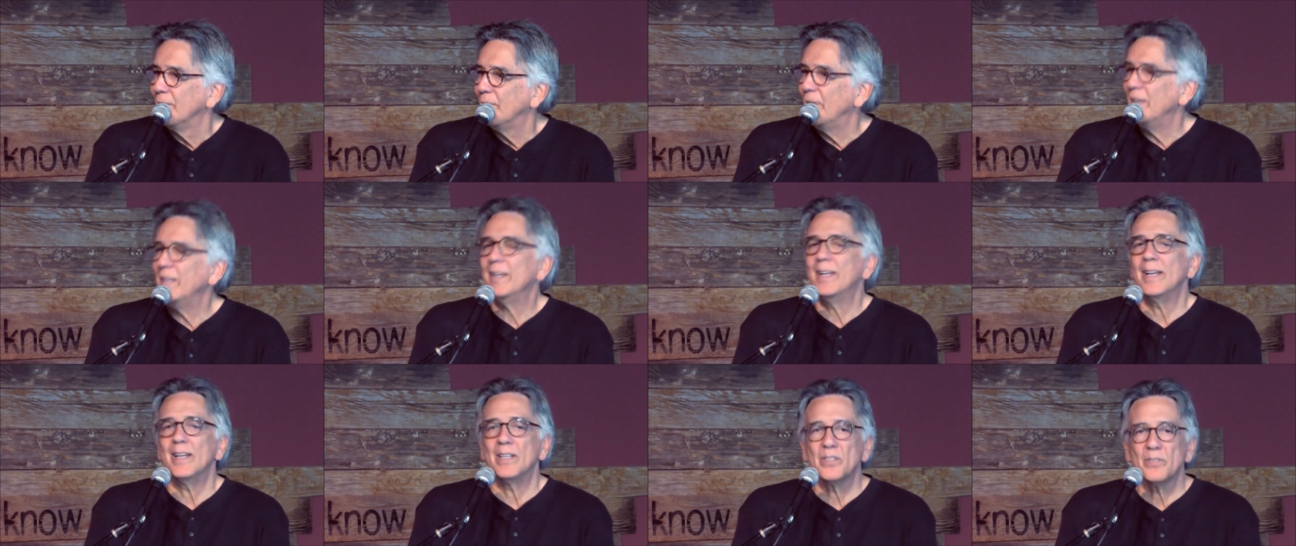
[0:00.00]

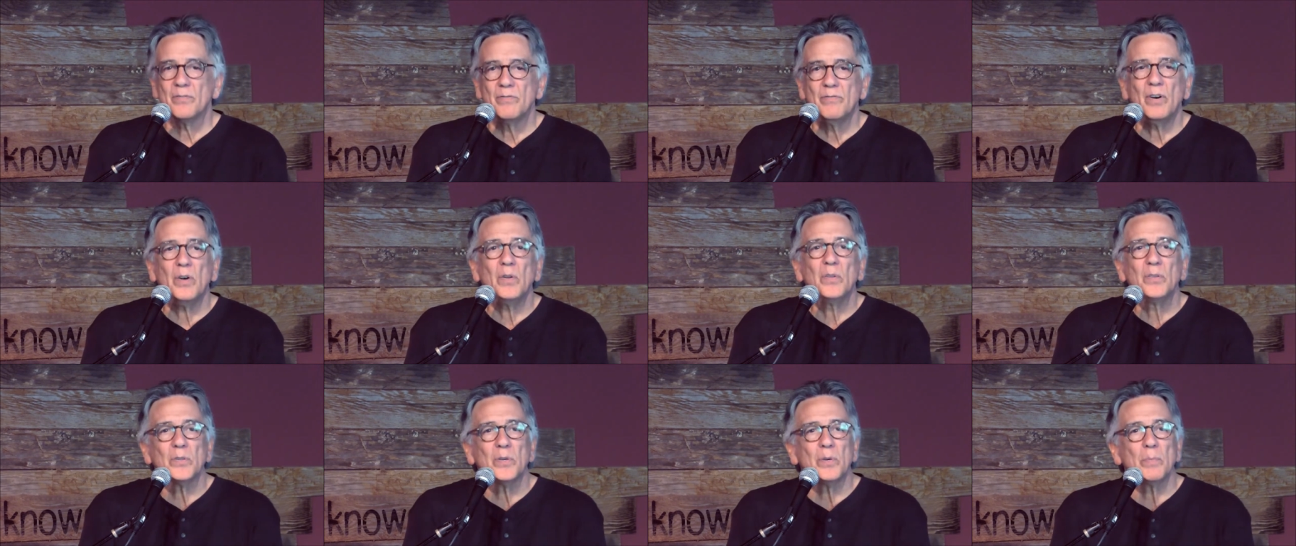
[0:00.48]
When has
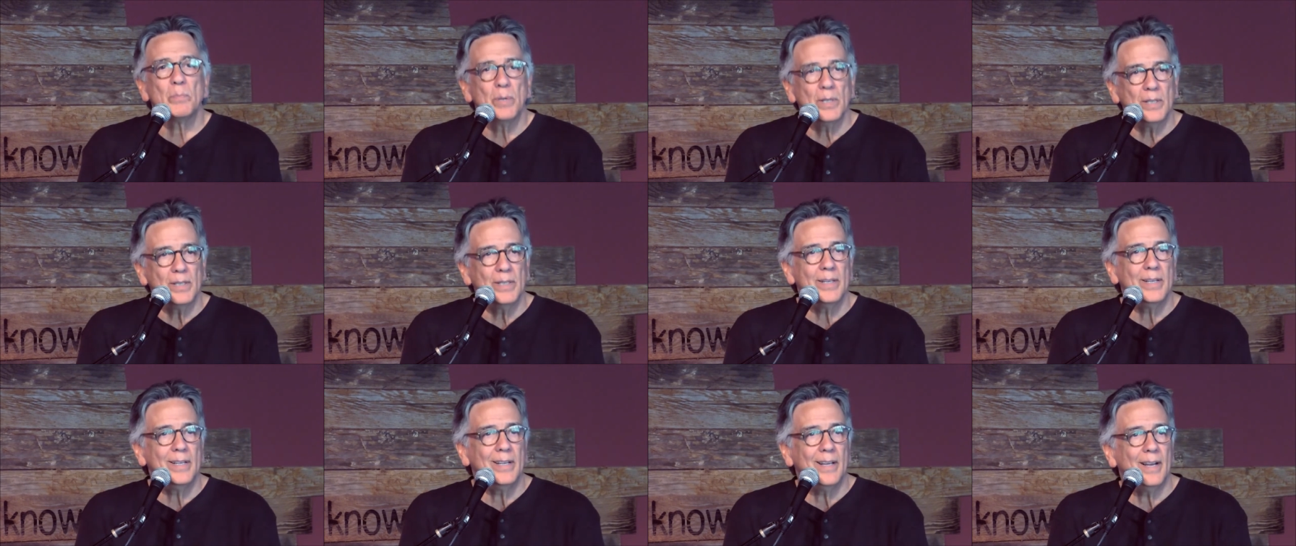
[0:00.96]

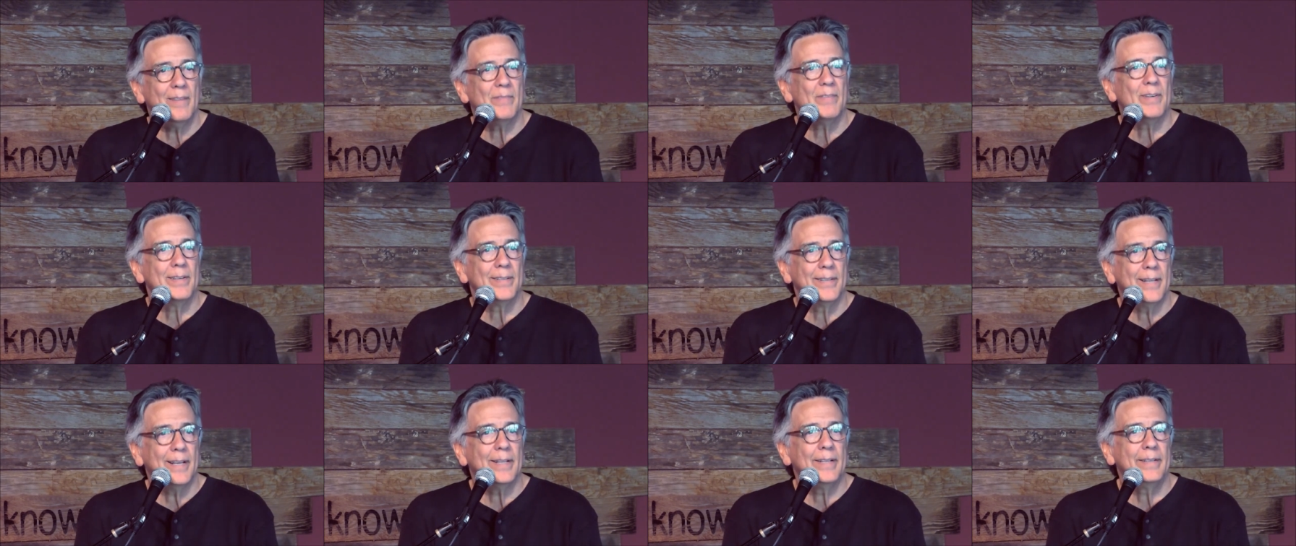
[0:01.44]
vulnerability
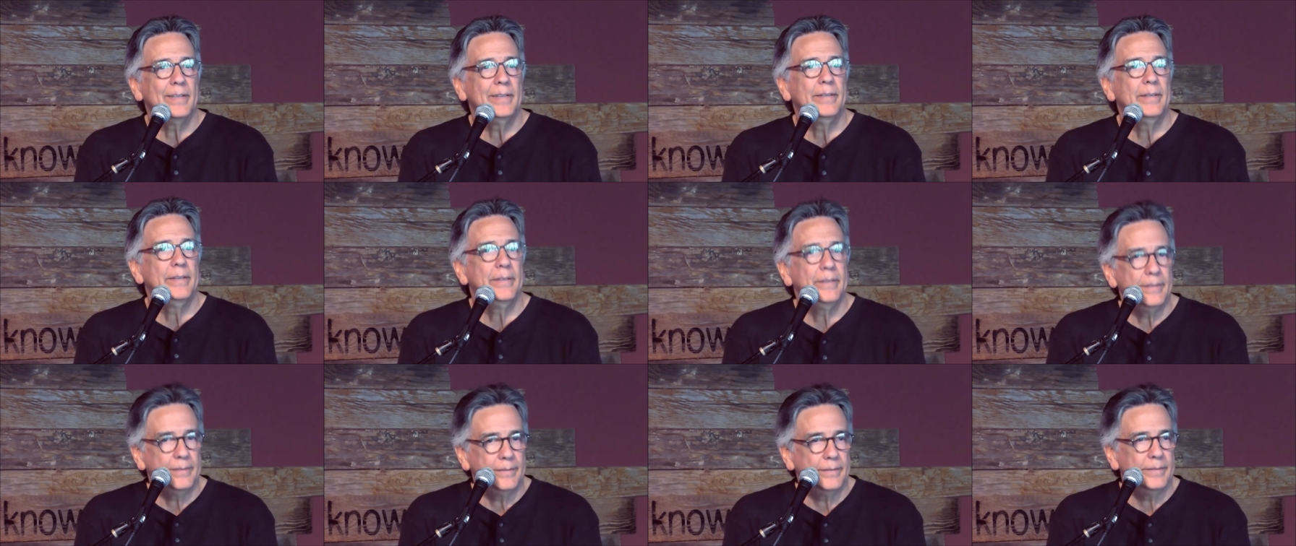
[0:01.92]
ever done
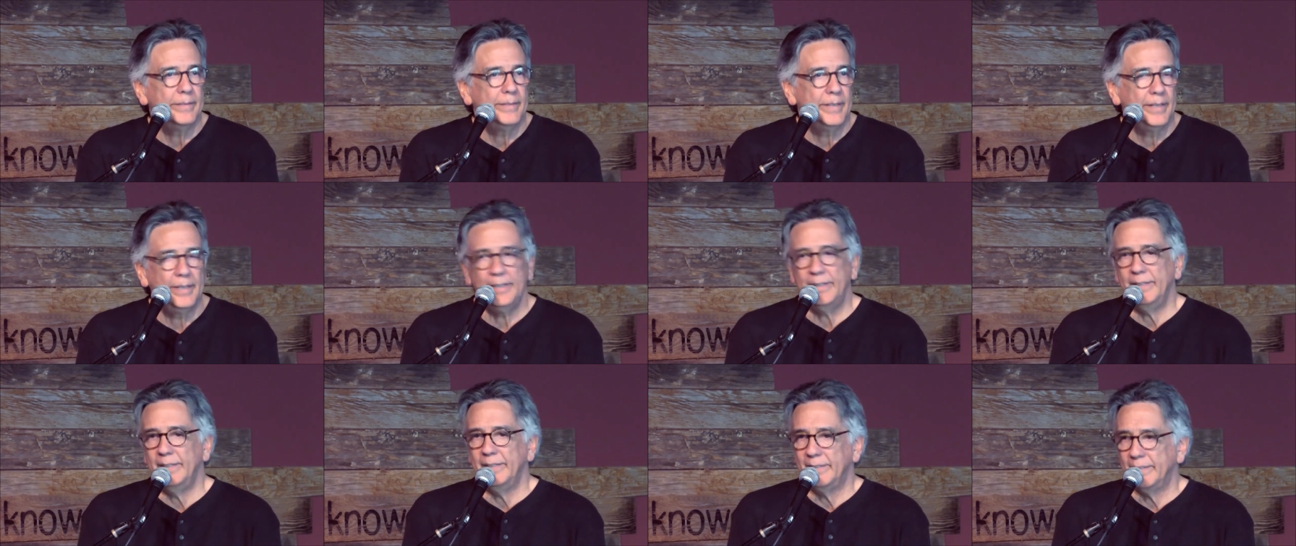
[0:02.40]
you
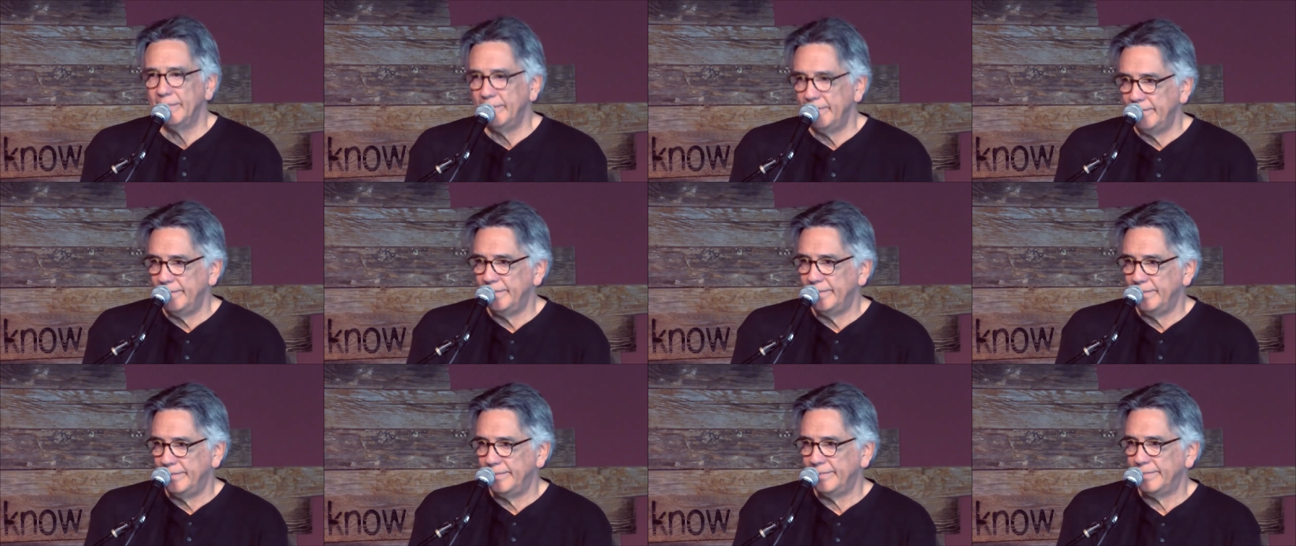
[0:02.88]
any
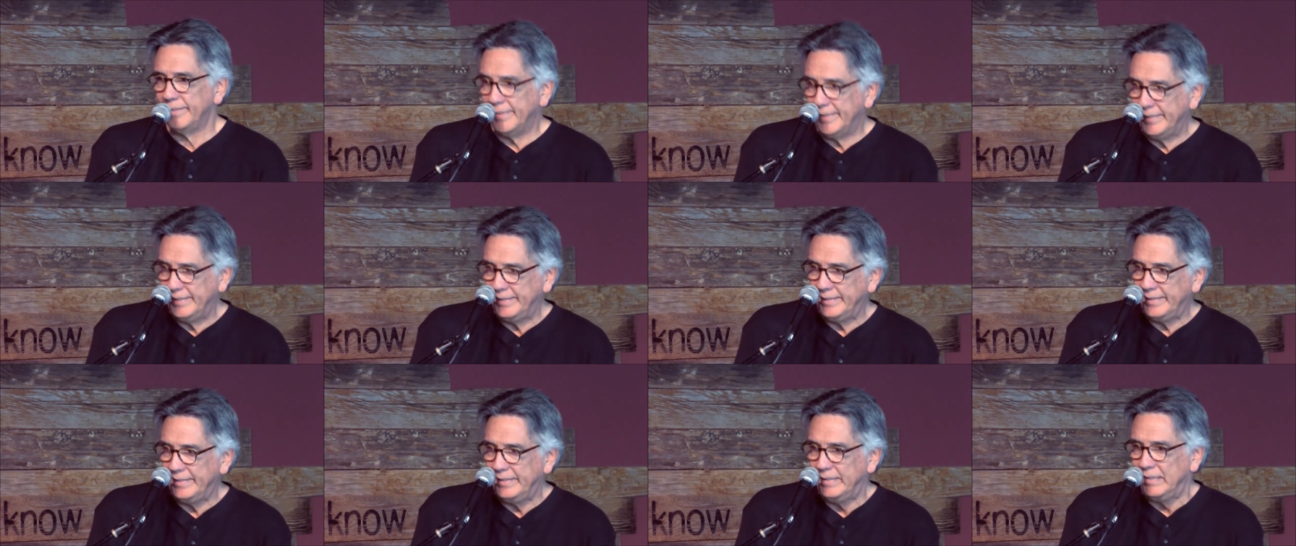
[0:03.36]
good,
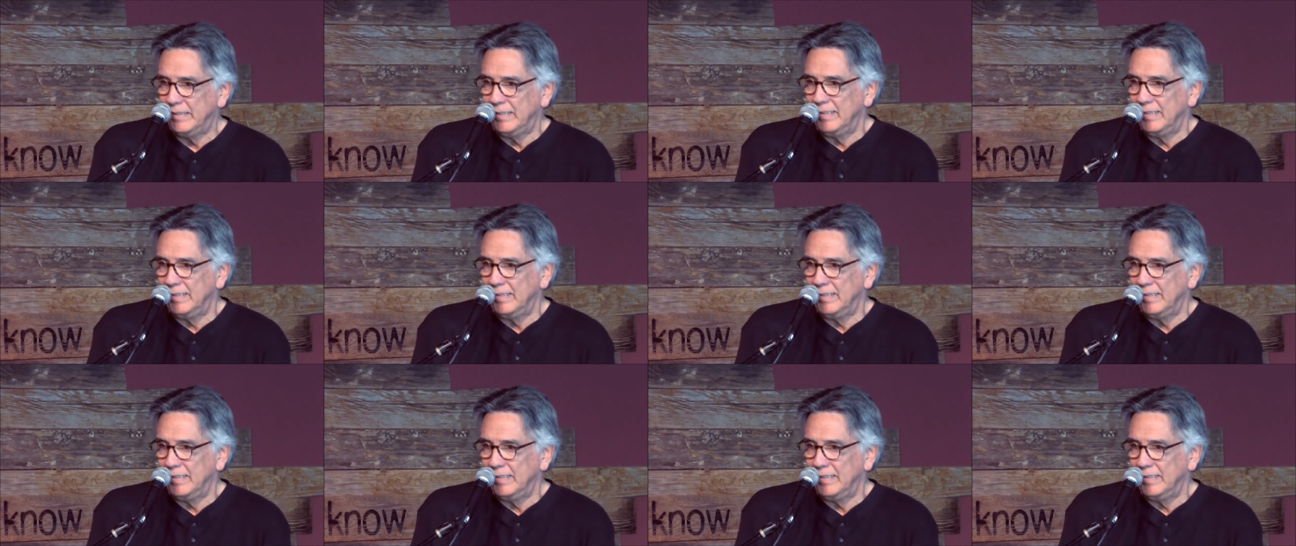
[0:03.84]
right?